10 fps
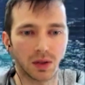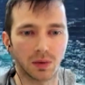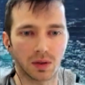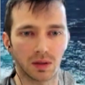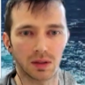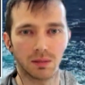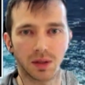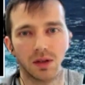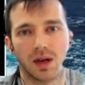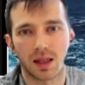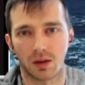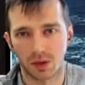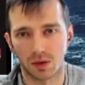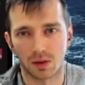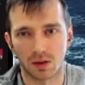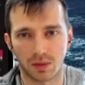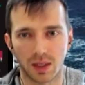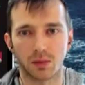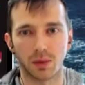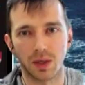world, but they're not the real world,
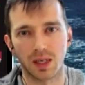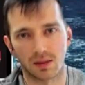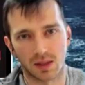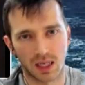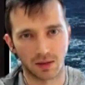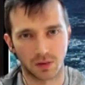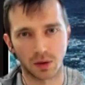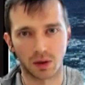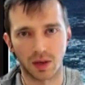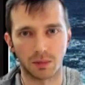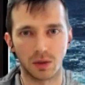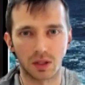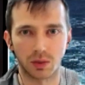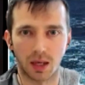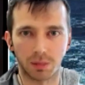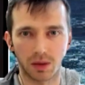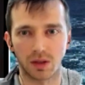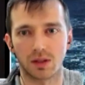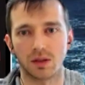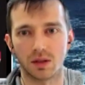right? When we take a photo of that moose and we upload
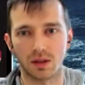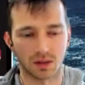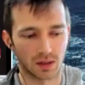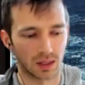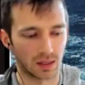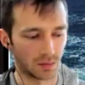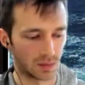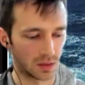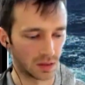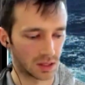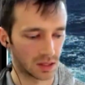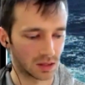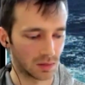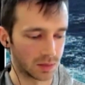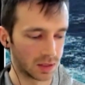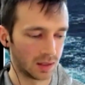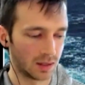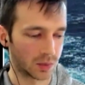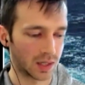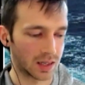it to the system,
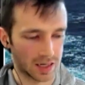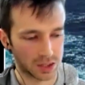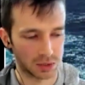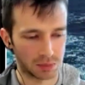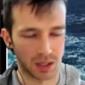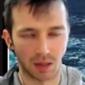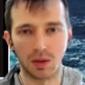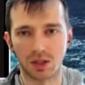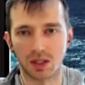we're not actually putting a moose in the